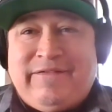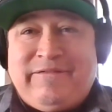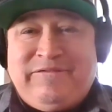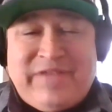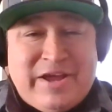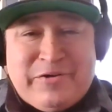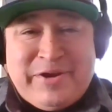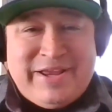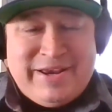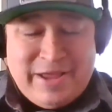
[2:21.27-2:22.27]

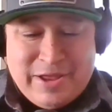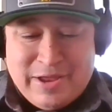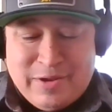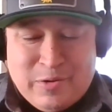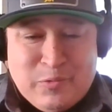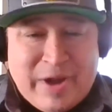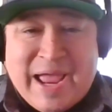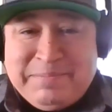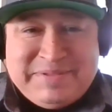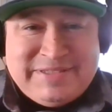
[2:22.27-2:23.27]
veteran
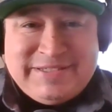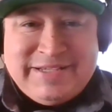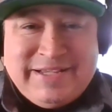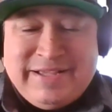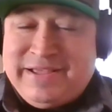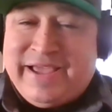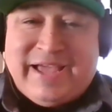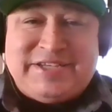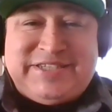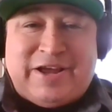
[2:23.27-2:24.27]
Rams,
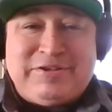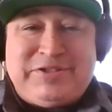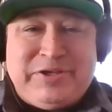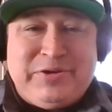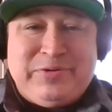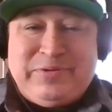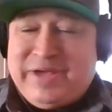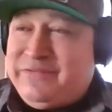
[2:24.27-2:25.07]
hey, shout out to you.